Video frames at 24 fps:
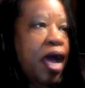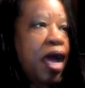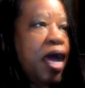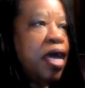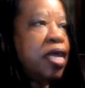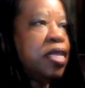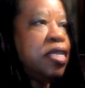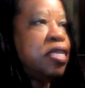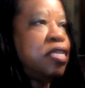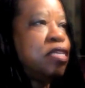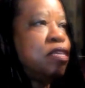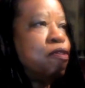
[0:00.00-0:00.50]

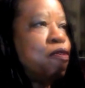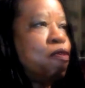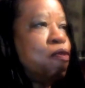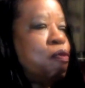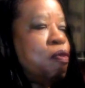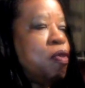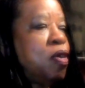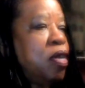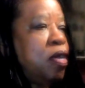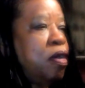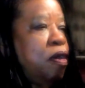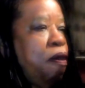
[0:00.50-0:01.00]
And
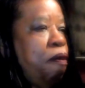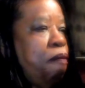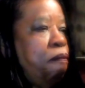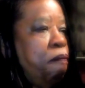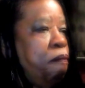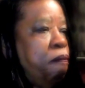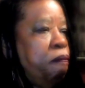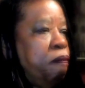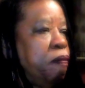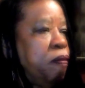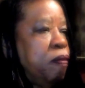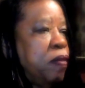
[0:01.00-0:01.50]
so
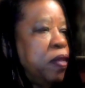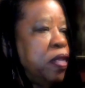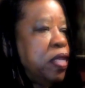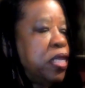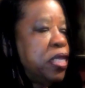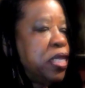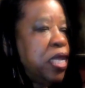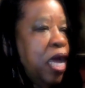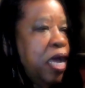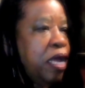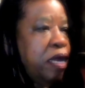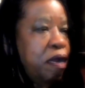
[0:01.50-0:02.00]
um, the
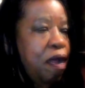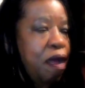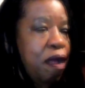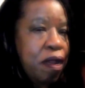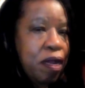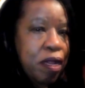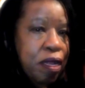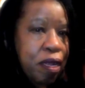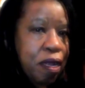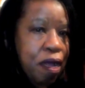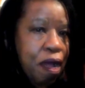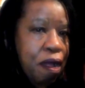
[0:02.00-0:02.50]
Staten
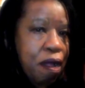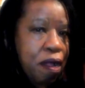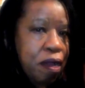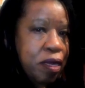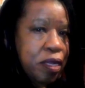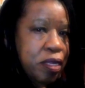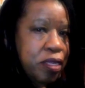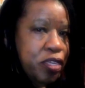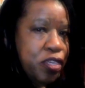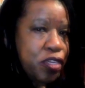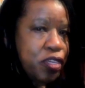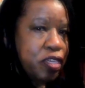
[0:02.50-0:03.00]
Island
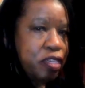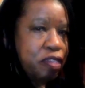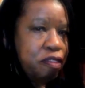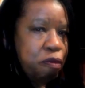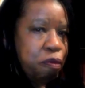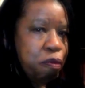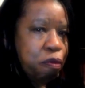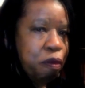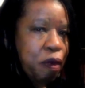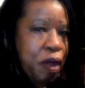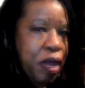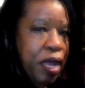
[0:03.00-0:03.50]
colleges,
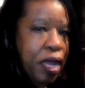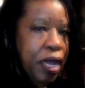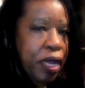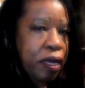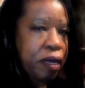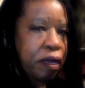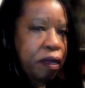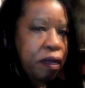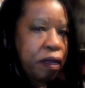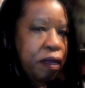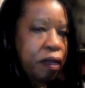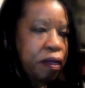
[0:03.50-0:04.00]

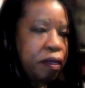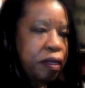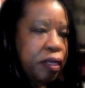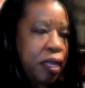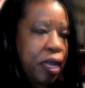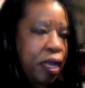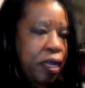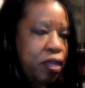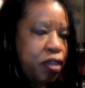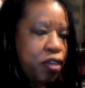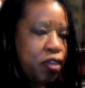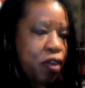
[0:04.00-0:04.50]
Wagner,
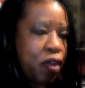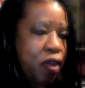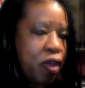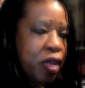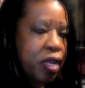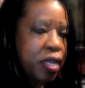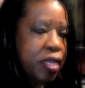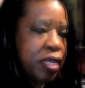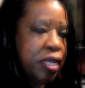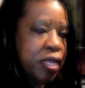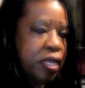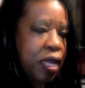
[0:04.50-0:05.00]
St.
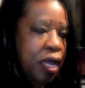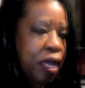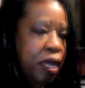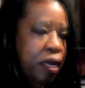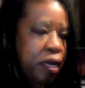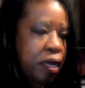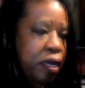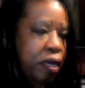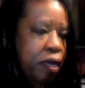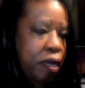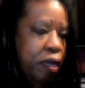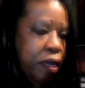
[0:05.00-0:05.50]
John's,
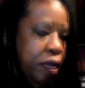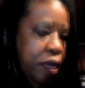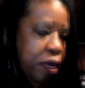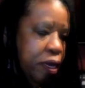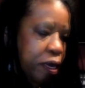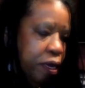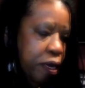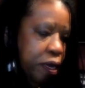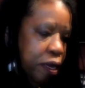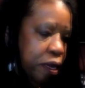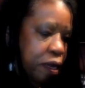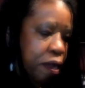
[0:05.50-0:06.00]
and,
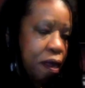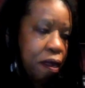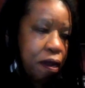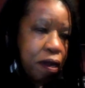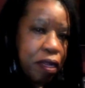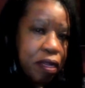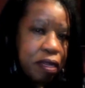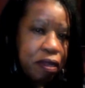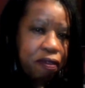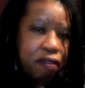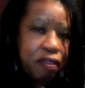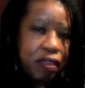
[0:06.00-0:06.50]
and the
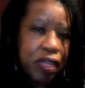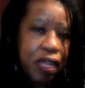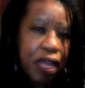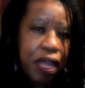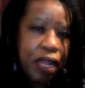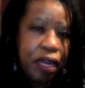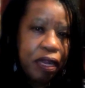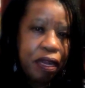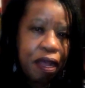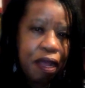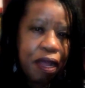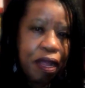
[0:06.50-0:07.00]
College of
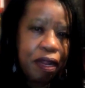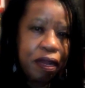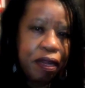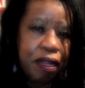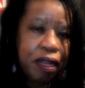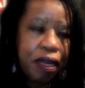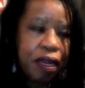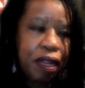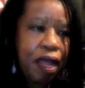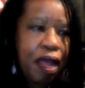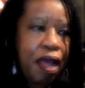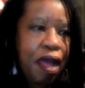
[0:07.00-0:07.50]
Staten
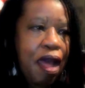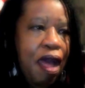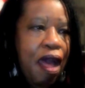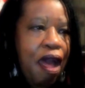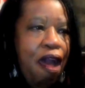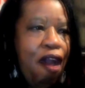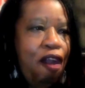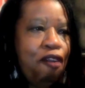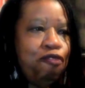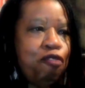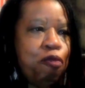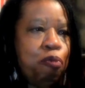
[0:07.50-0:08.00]
Island,
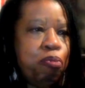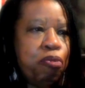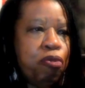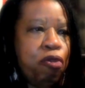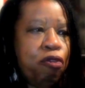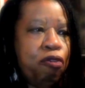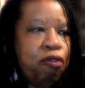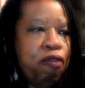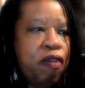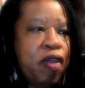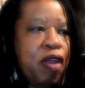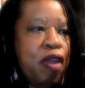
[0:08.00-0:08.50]
have a
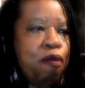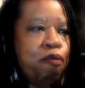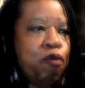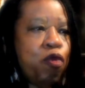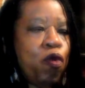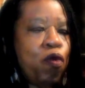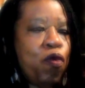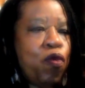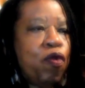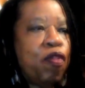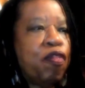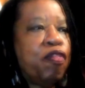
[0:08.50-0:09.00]
program
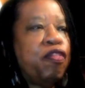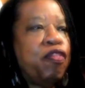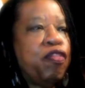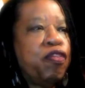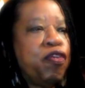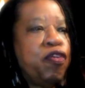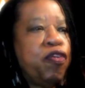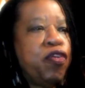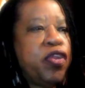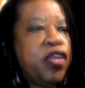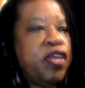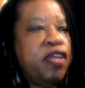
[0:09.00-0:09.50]
called
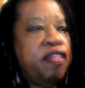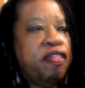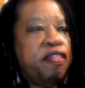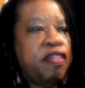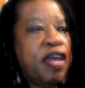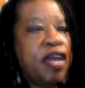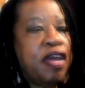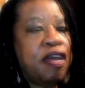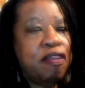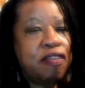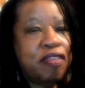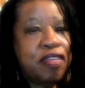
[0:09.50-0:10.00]

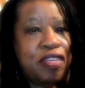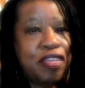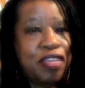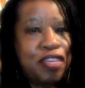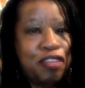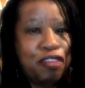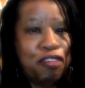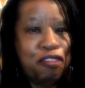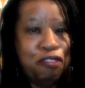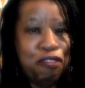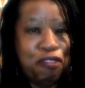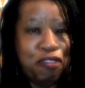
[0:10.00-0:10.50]
30,000
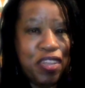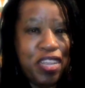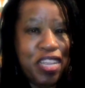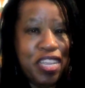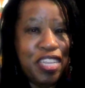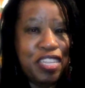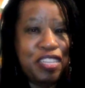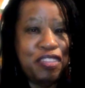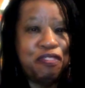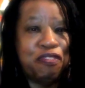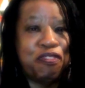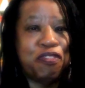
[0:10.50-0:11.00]

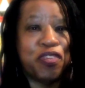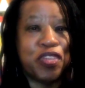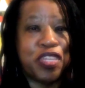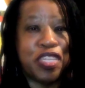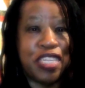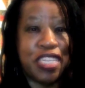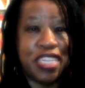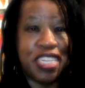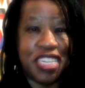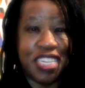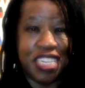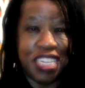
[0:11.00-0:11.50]
Degrees for
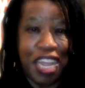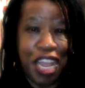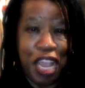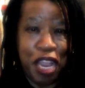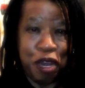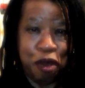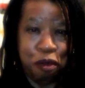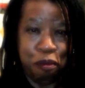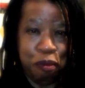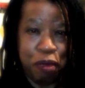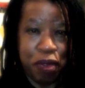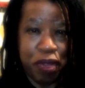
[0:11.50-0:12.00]

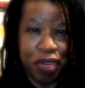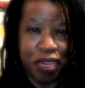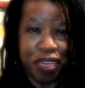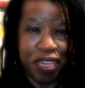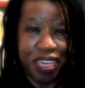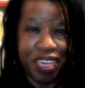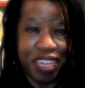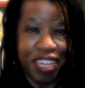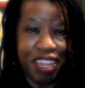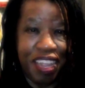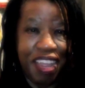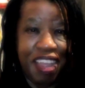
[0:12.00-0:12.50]

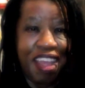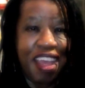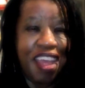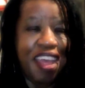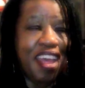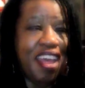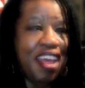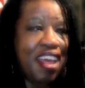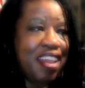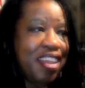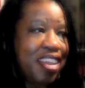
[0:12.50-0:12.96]
Sustainability. Mm.